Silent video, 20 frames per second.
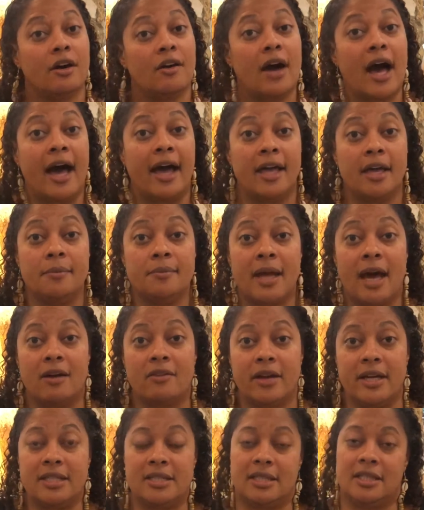I am not
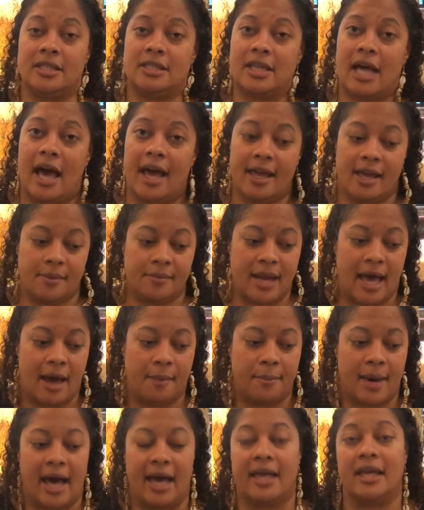racist, I am
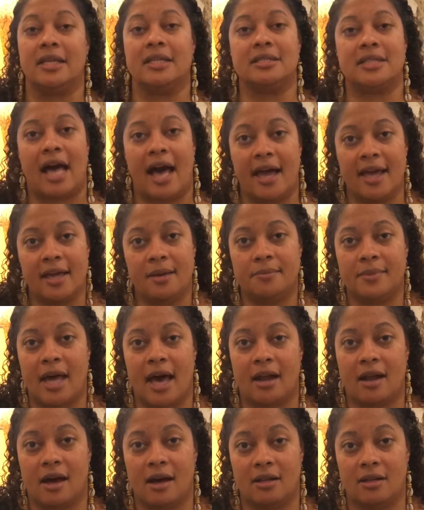not biased, I am
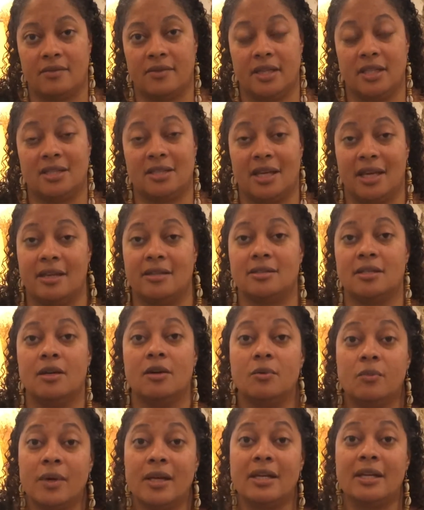not all of these things.
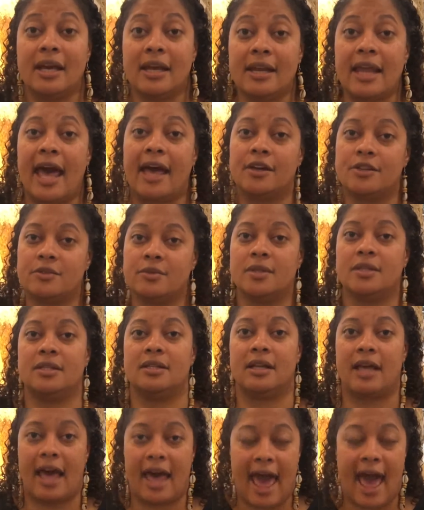When in
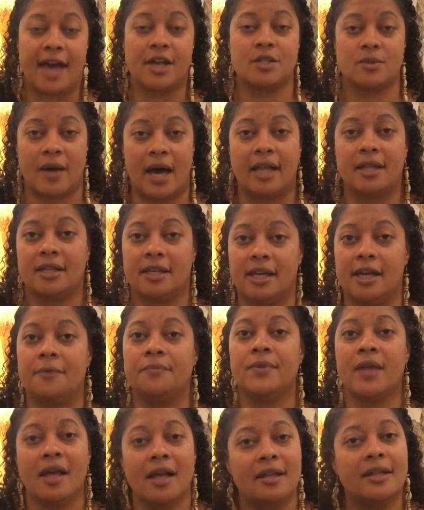actuality,
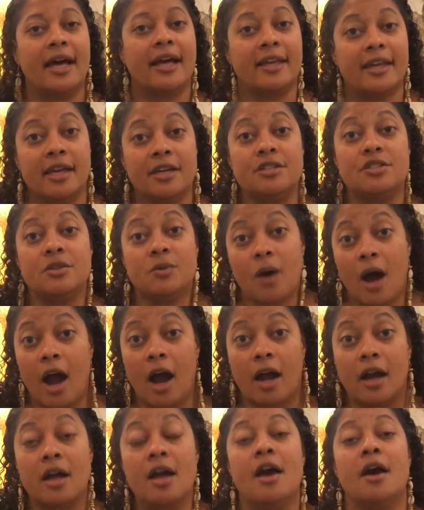like, yes, you
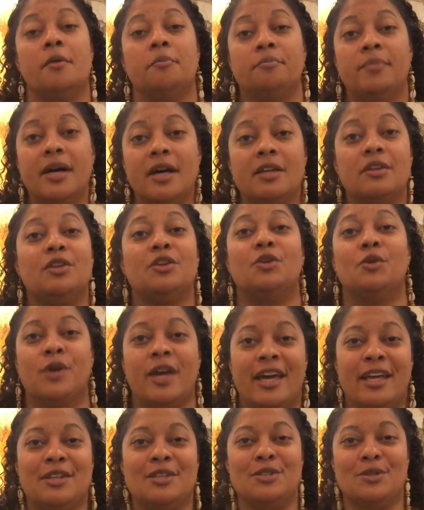are, but you
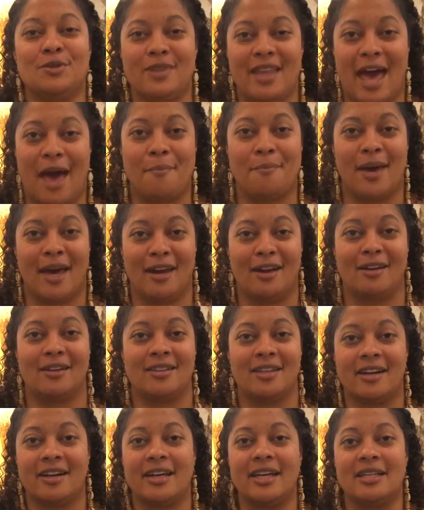can do that better.
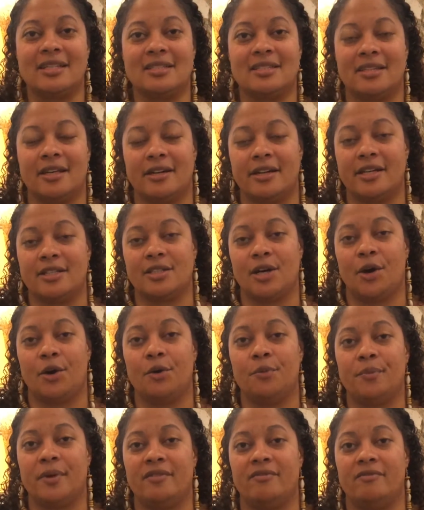There is
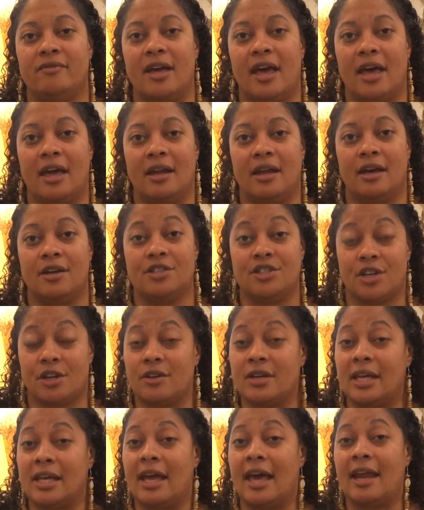hope and a
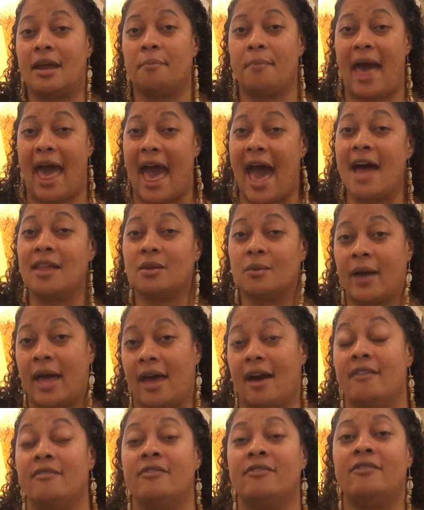journey and a pathway
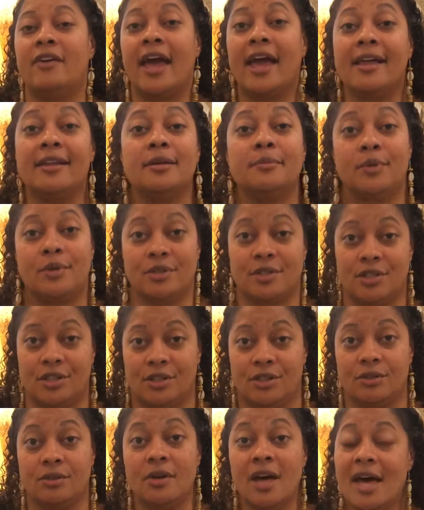available to
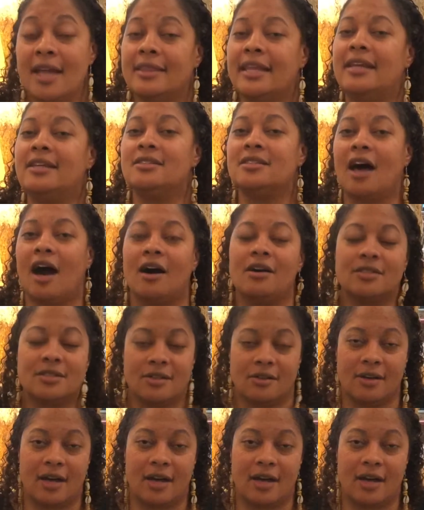you that is also